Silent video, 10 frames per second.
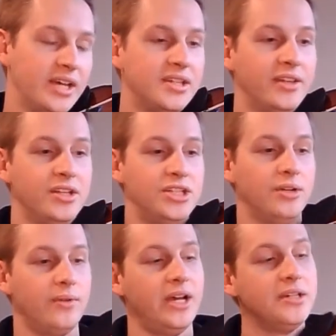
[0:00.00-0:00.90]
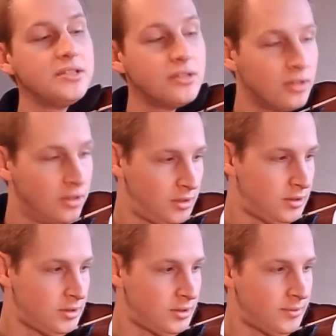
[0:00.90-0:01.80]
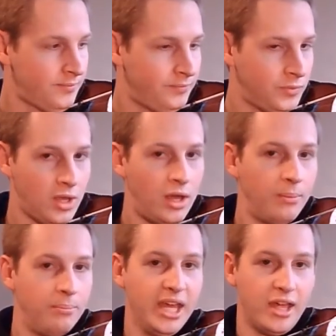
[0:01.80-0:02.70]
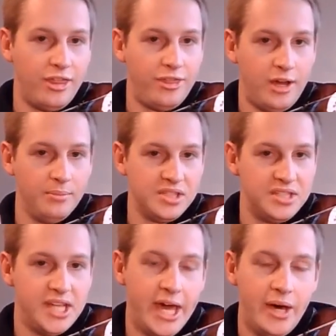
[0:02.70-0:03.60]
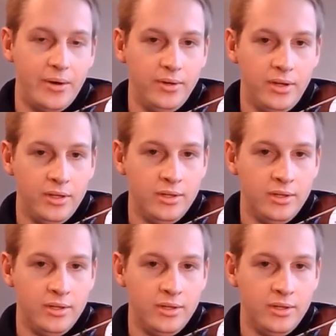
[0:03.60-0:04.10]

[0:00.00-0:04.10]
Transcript: on the chin rest, make a thumbs down,